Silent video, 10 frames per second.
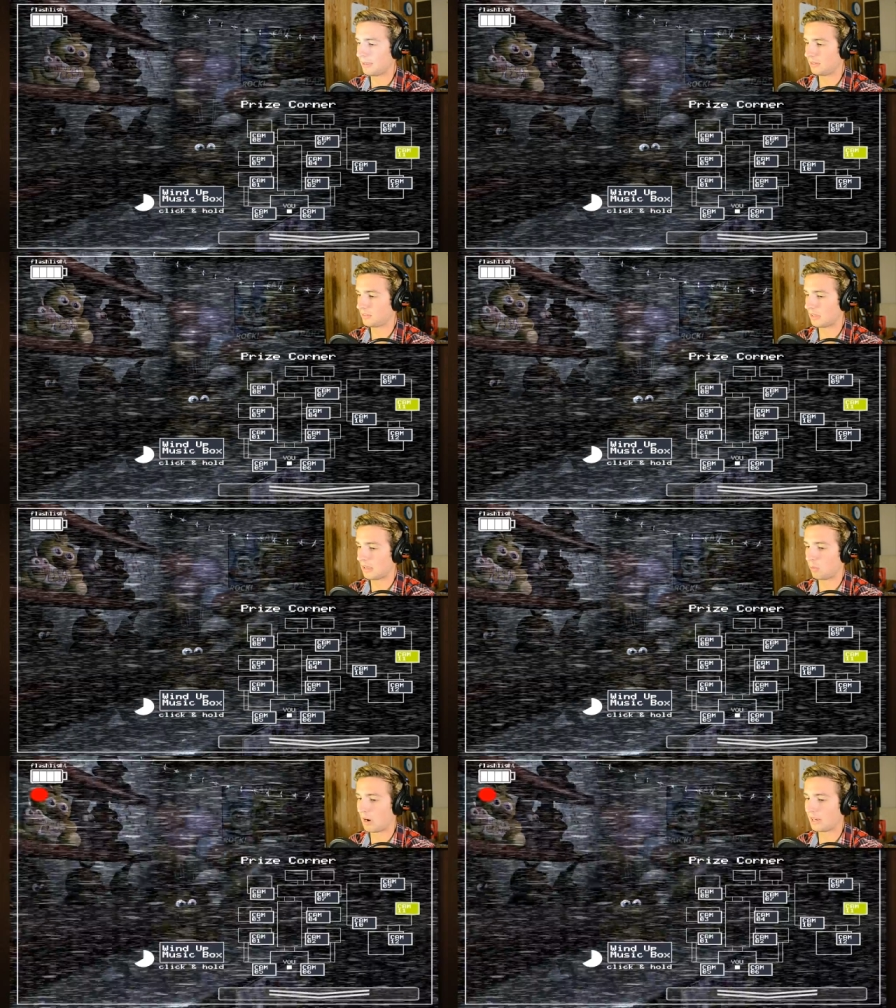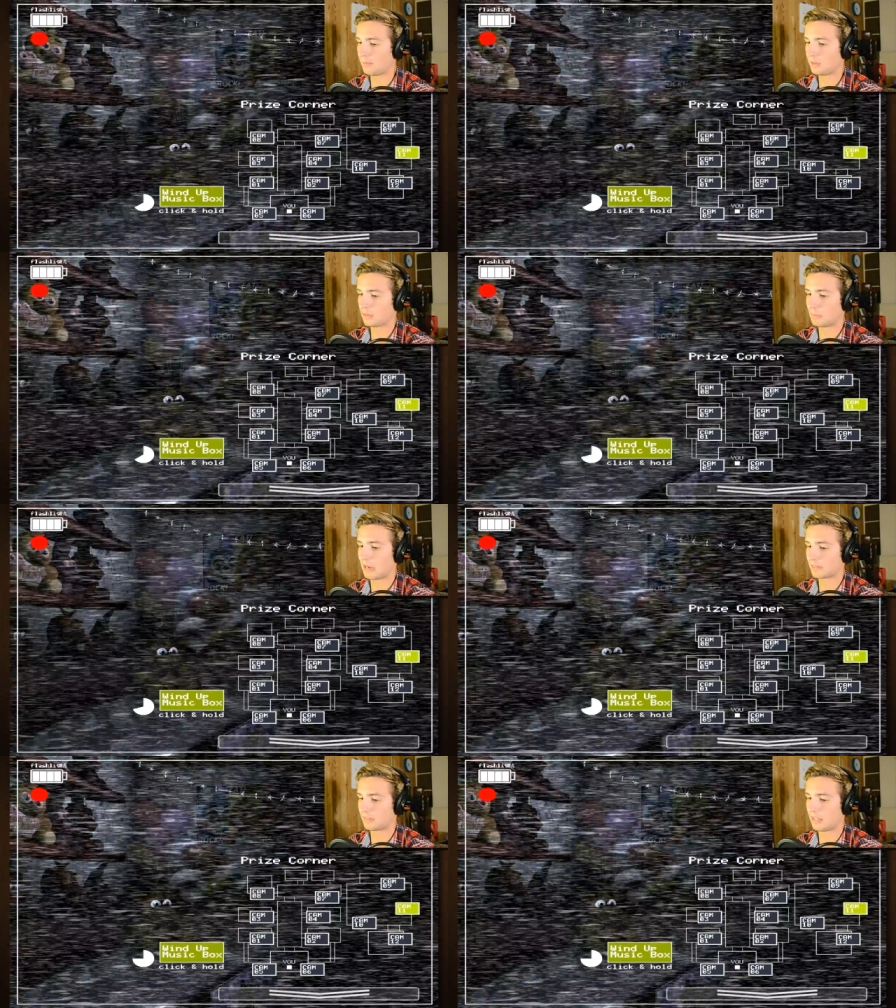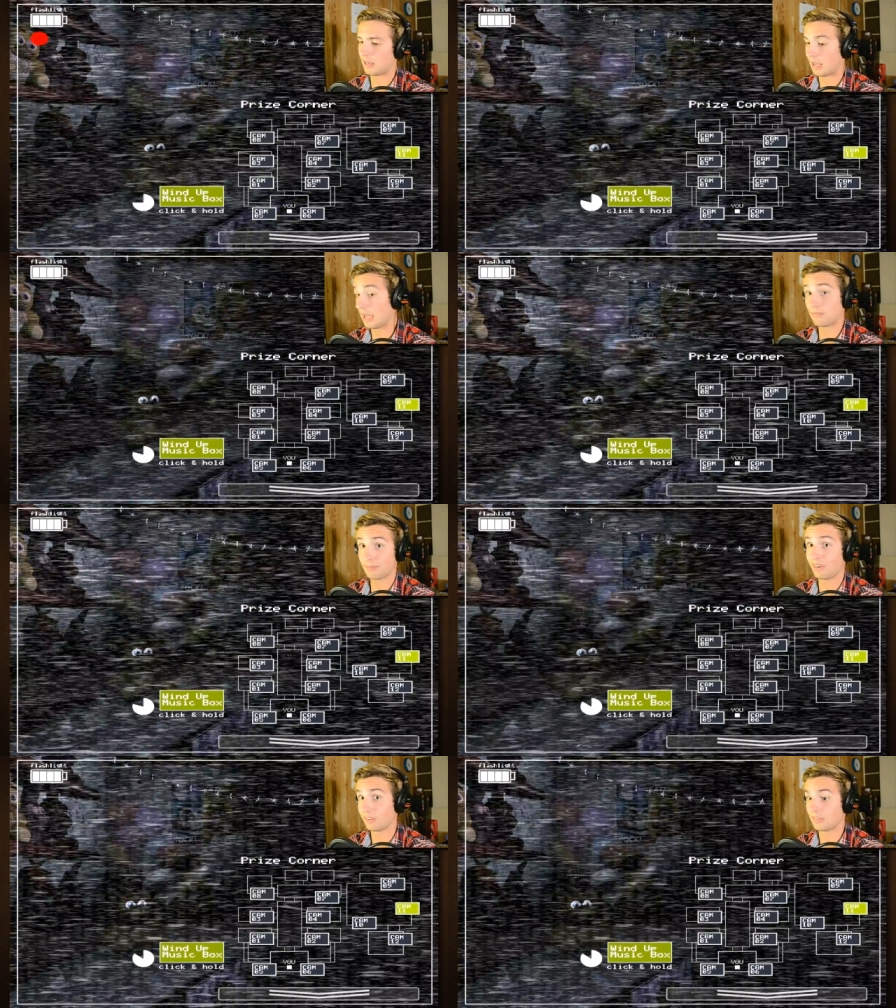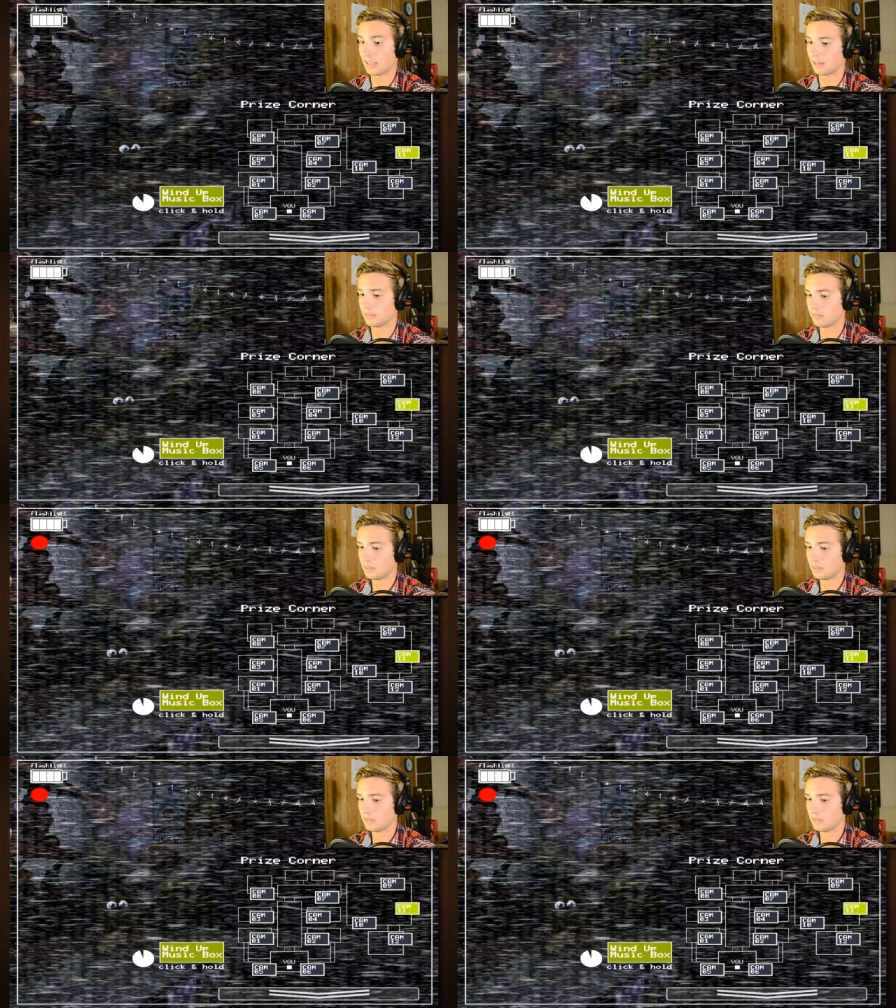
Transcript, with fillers: me, I'll wind the music box and then I'll hide from you in a second.